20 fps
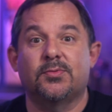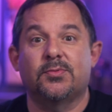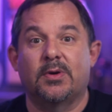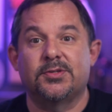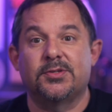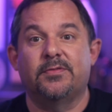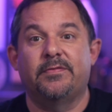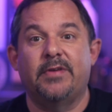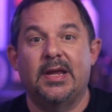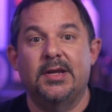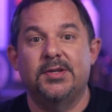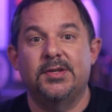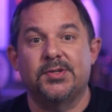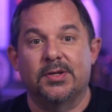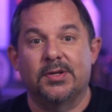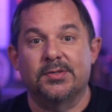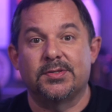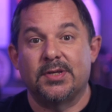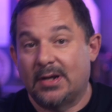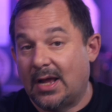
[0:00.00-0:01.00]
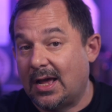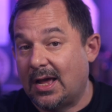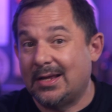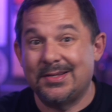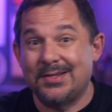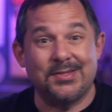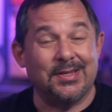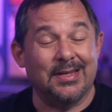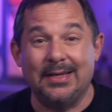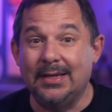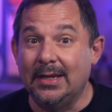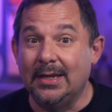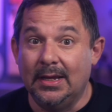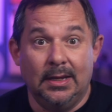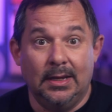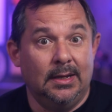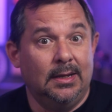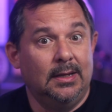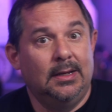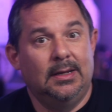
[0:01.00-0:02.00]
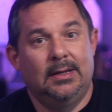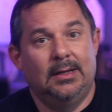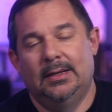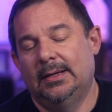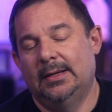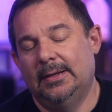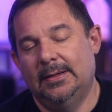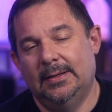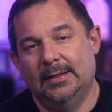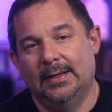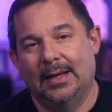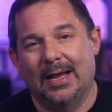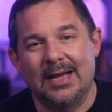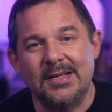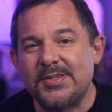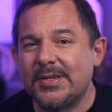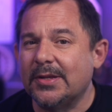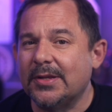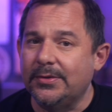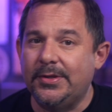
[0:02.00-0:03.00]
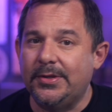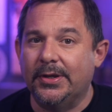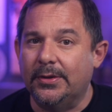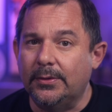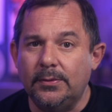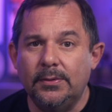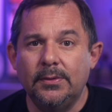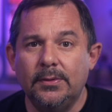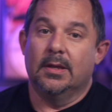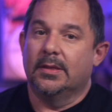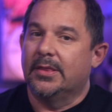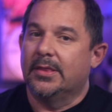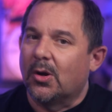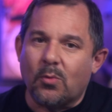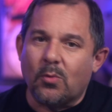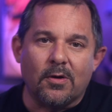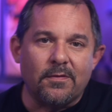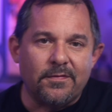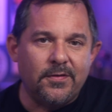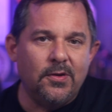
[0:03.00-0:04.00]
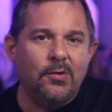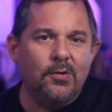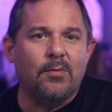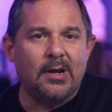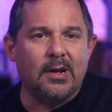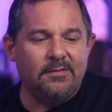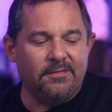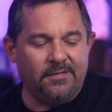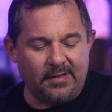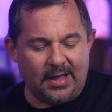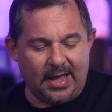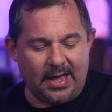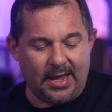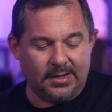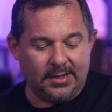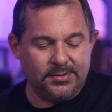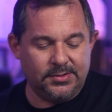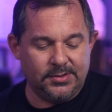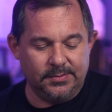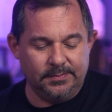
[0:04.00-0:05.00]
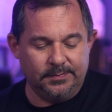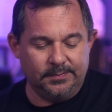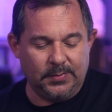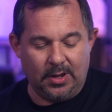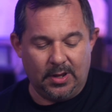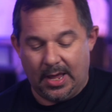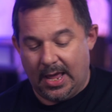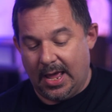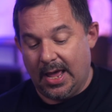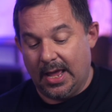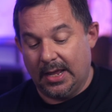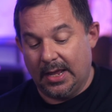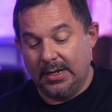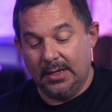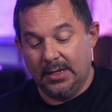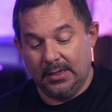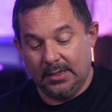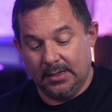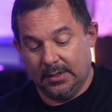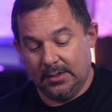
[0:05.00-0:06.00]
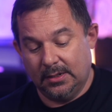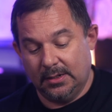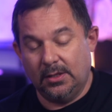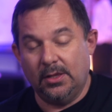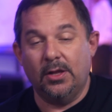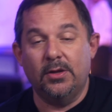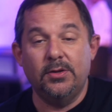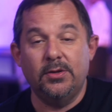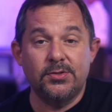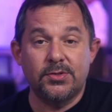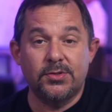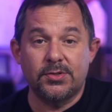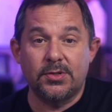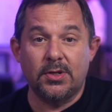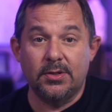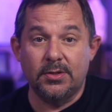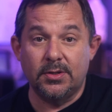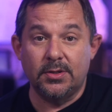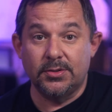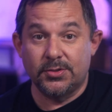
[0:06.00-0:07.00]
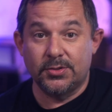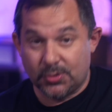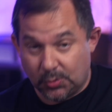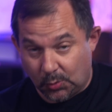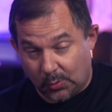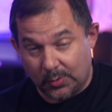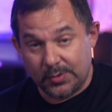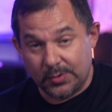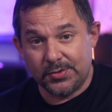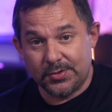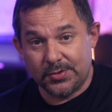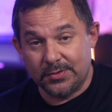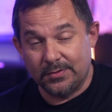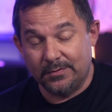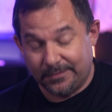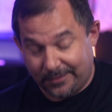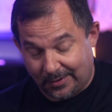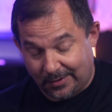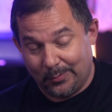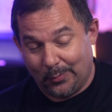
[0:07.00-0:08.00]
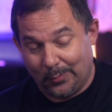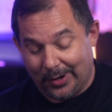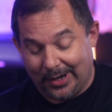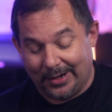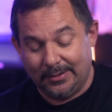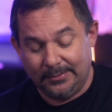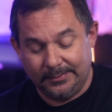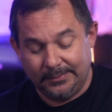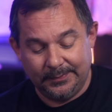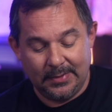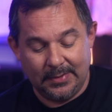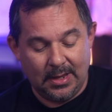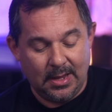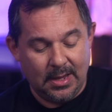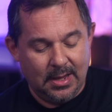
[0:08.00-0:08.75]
reservations, and honestly, I still do. There were a few red flags. You had closed source firmware,